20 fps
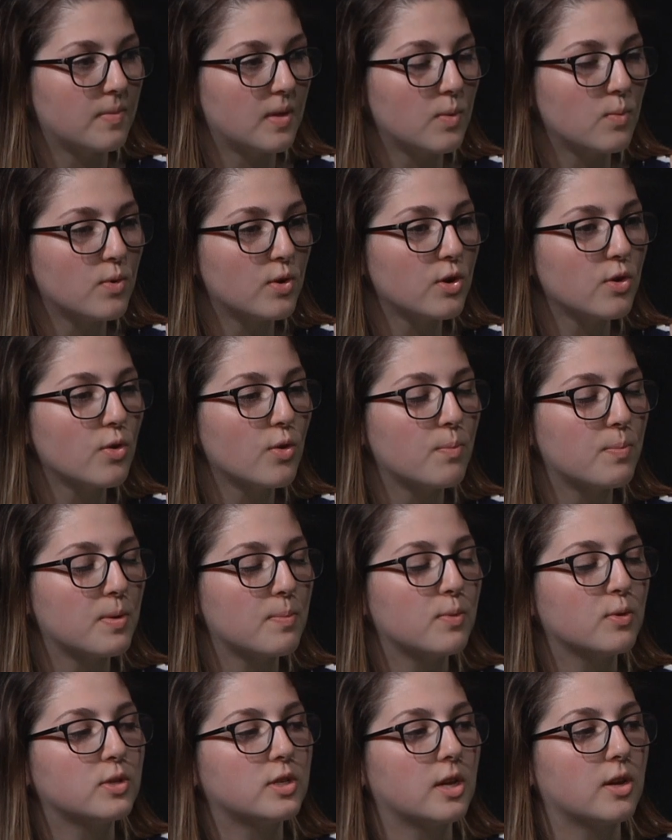And what do you hope
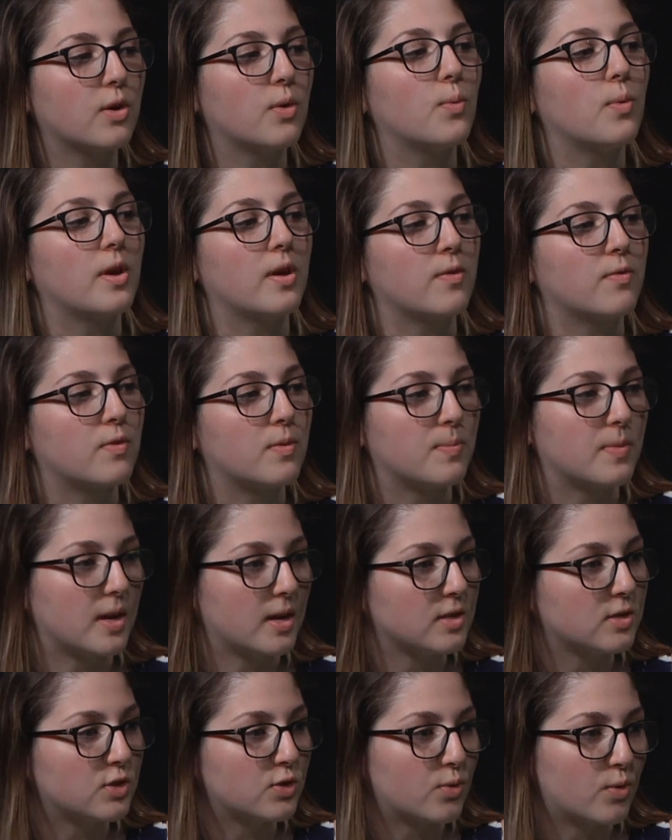people take away from
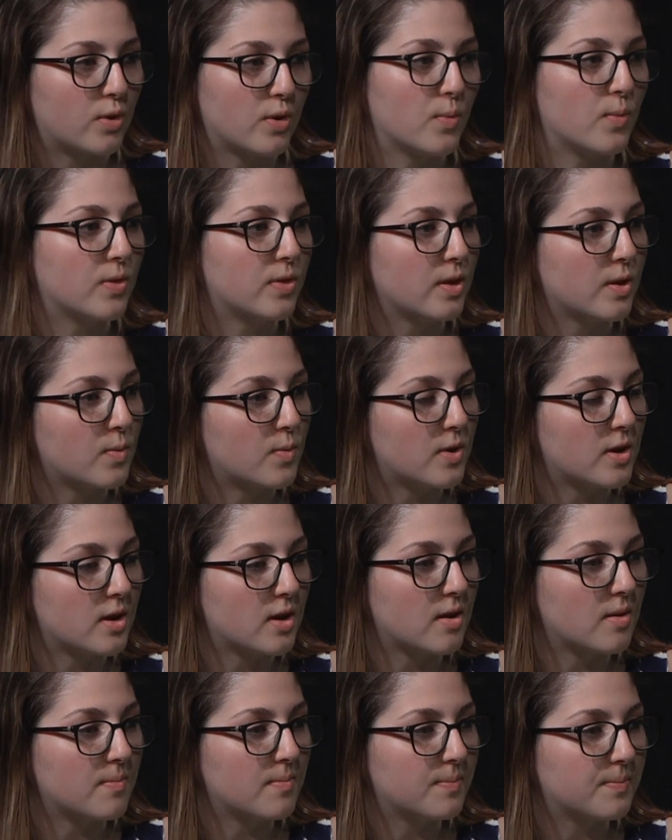that story when they read it?